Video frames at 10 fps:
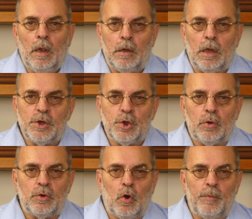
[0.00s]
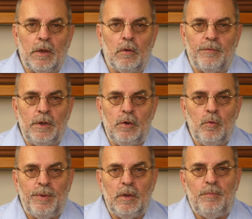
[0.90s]
Another shortcoming of the
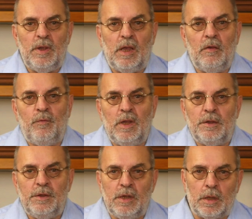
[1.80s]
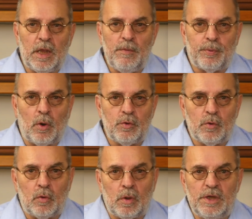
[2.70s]
UPnP AV and DLNA
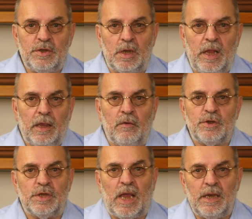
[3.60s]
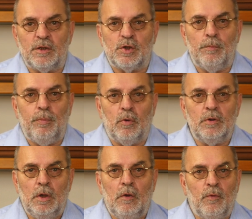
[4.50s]
protocol is the lack of standard
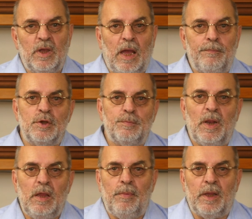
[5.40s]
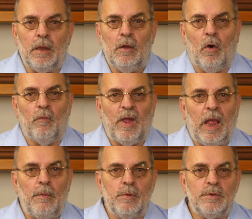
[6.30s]
support for gapless playback of
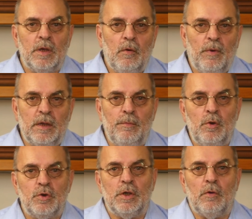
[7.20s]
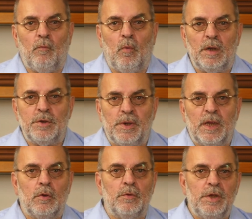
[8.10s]
albums where the music of one
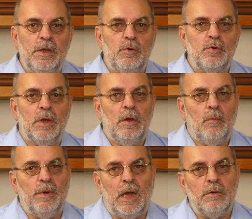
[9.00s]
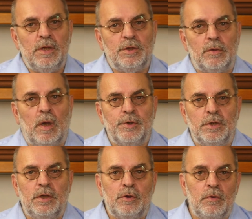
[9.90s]
track continues without
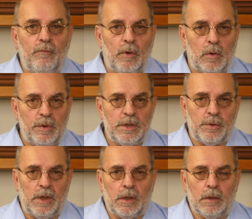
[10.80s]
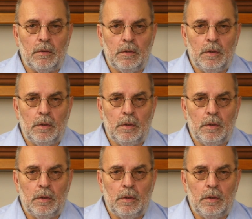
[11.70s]
interruption into the following track.